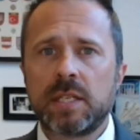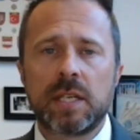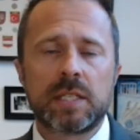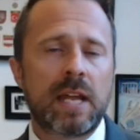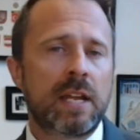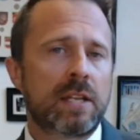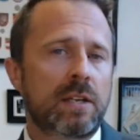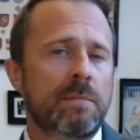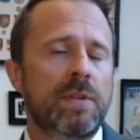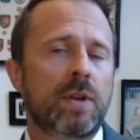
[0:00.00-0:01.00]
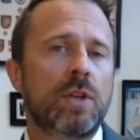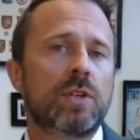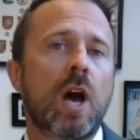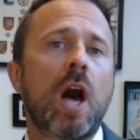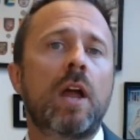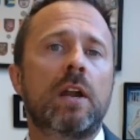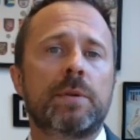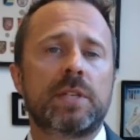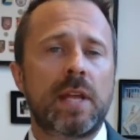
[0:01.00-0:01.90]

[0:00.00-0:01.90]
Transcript: it does not necessarily mean they're going to use 100%